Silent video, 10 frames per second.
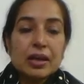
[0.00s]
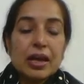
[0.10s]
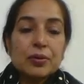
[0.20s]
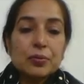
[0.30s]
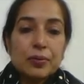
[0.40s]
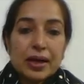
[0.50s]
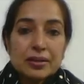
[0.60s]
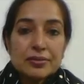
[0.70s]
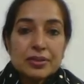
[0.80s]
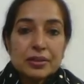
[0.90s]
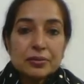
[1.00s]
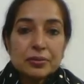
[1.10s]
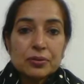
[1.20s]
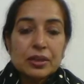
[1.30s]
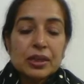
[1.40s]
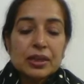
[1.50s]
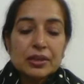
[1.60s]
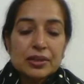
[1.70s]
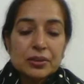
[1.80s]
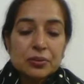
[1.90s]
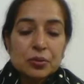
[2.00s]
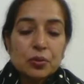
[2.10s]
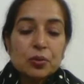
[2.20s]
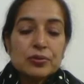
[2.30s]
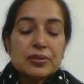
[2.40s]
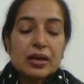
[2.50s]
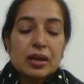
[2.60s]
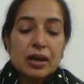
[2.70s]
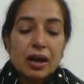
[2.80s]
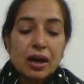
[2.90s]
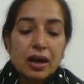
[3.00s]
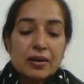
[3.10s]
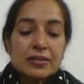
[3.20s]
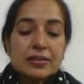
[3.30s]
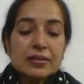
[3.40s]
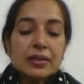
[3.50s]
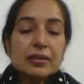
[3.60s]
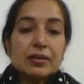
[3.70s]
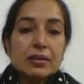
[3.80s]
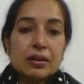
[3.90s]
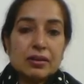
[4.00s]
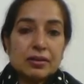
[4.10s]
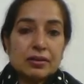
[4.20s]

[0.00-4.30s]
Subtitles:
And why does he go? He goes asking her